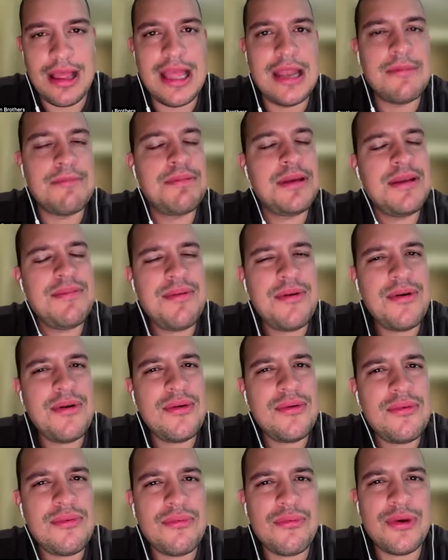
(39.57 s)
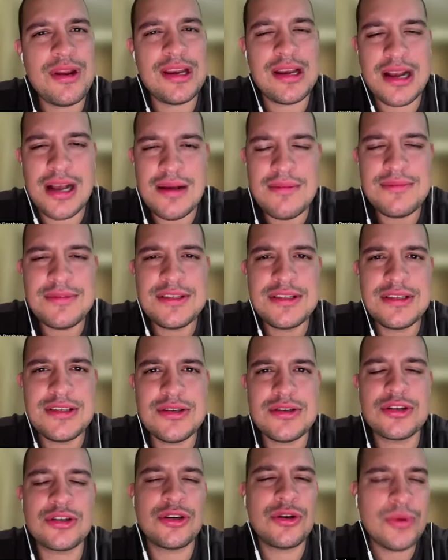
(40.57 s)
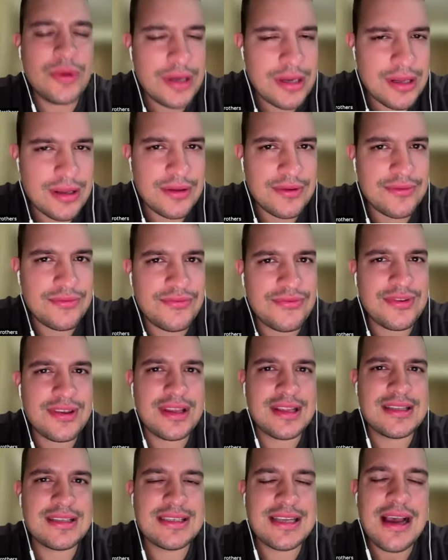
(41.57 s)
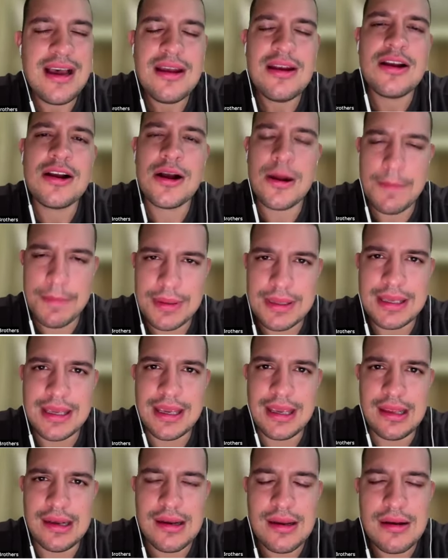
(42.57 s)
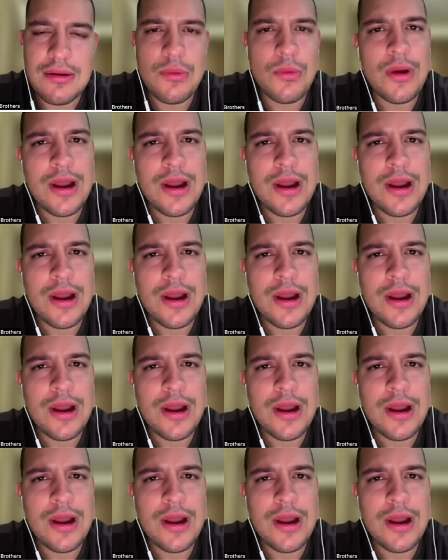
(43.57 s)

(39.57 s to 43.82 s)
And people, when it comes to creative, it's kind of complicated.